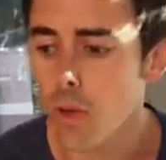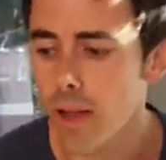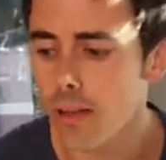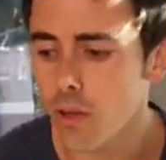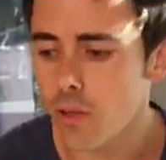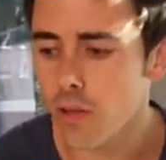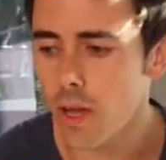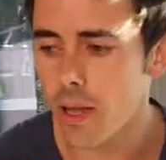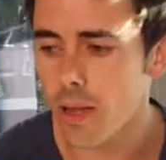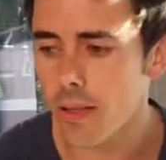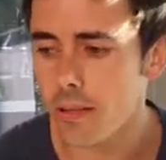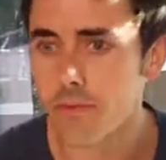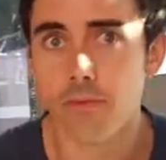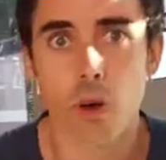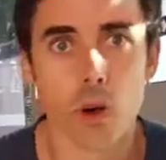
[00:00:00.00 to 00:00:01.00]
Well, I
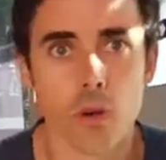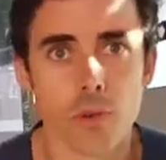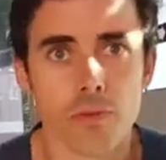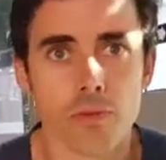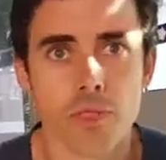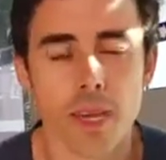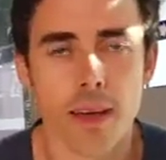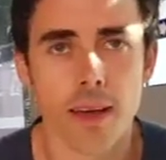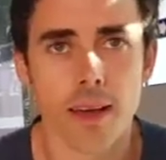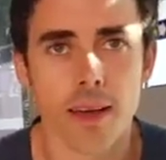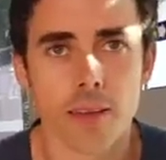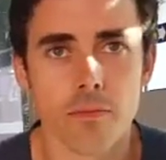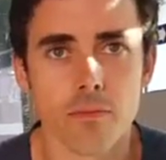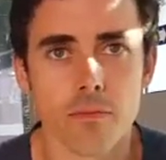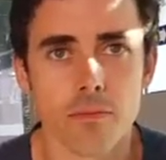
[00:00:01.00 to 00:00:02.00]
got involved
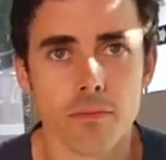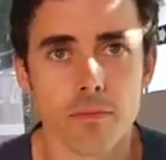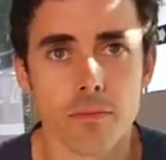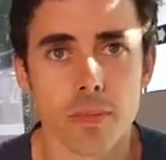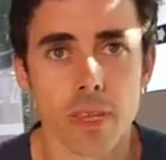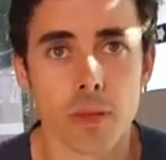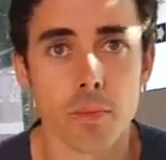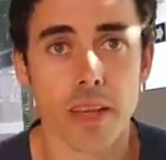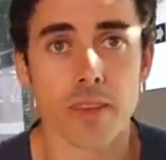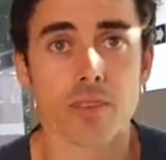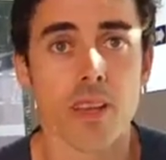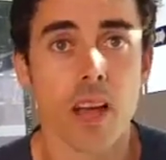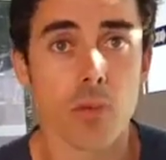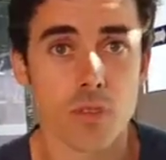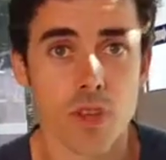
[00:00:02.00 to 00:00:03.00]
in the play
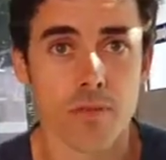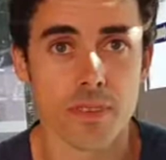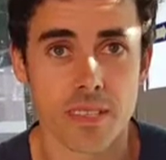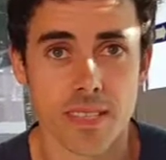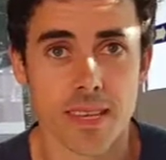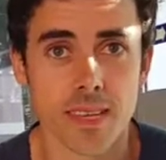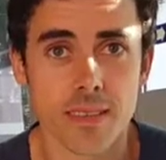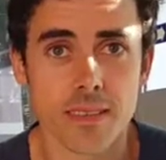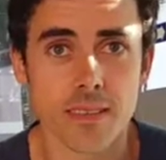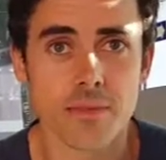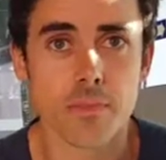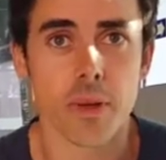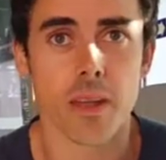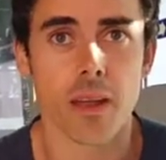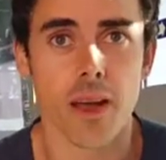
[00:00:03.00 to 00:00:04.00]
because I was
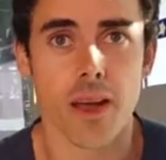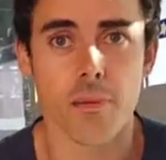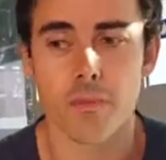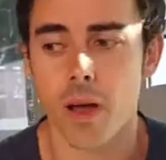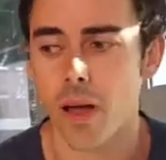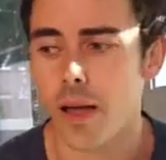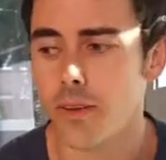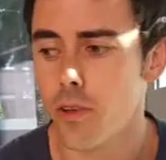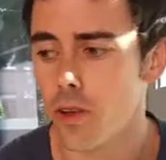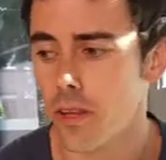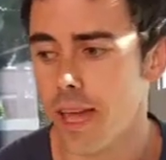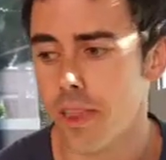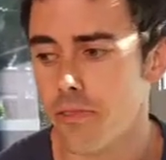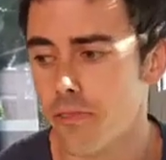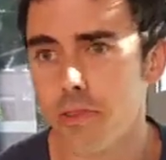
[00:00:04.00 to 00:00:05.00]
overseas, but I know
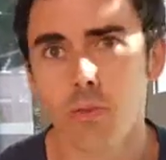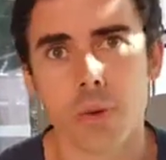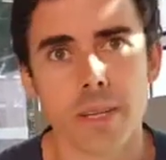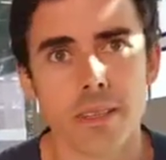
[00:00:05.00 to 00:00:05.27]
Kathryn.